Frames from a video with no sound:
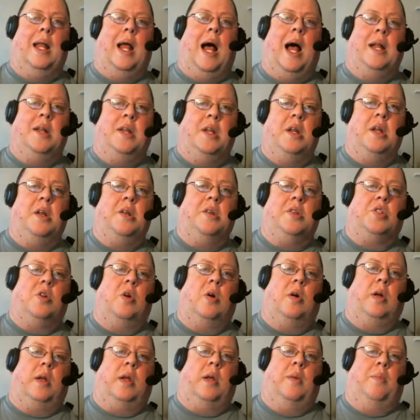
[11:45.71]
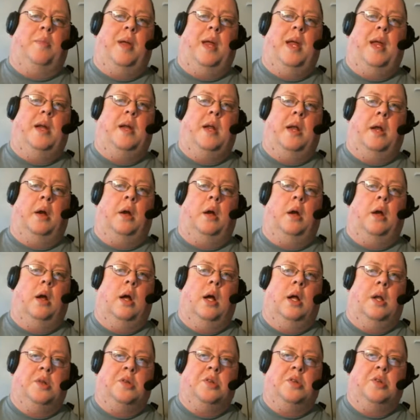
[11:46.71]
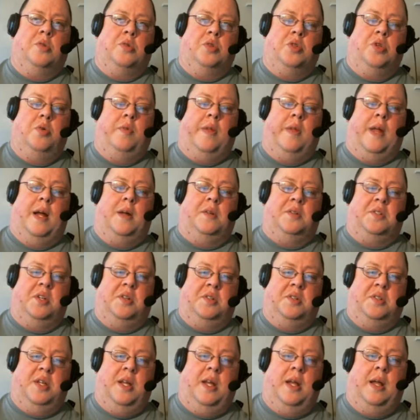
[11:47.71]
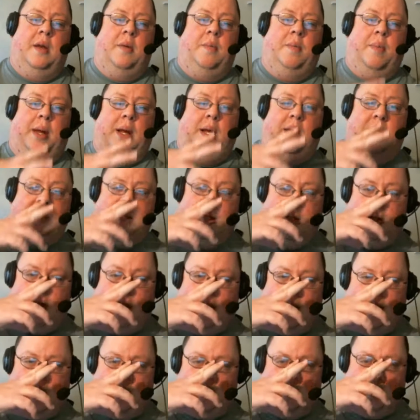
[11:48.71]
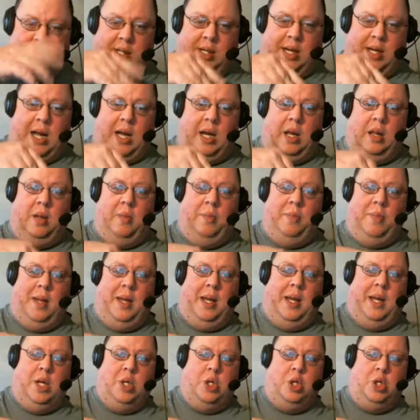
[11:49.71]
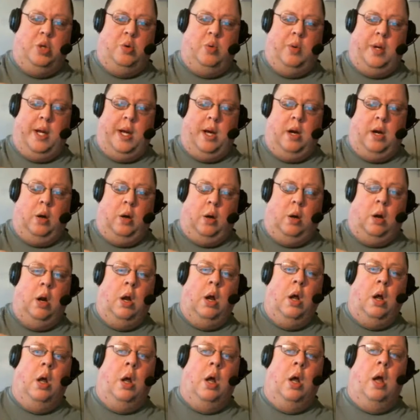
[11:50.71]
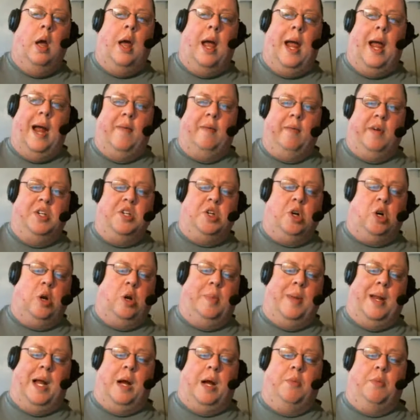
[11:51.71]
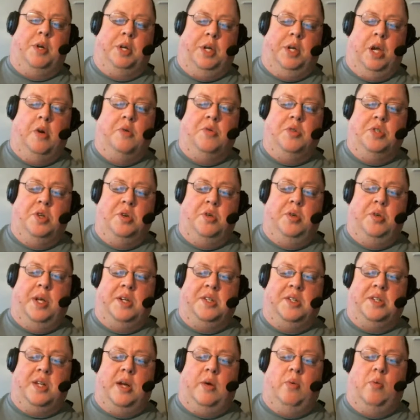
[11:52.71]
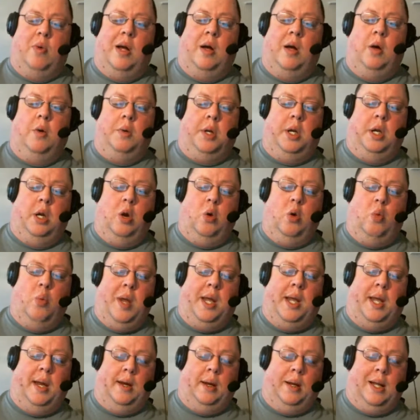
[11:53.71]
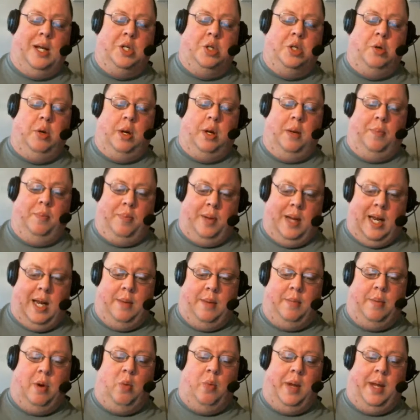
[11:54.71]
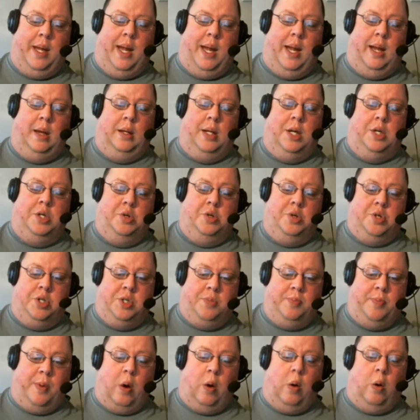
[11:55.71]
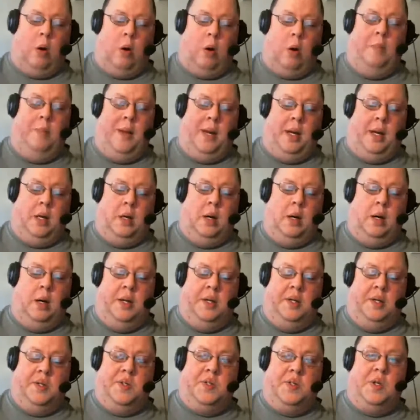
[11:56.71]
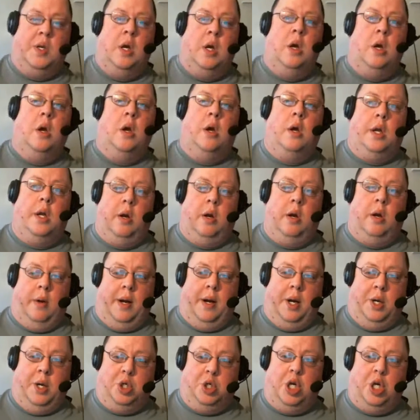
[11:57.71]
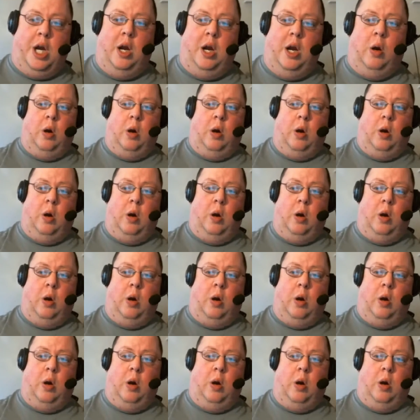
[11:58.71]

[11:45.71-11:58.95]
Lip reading: didn't start competing until 2010 because, and this was kind of the big issue here. Every tournament I would go to, they say, well, we can let you compete, but we can't let you spar because you're in a chair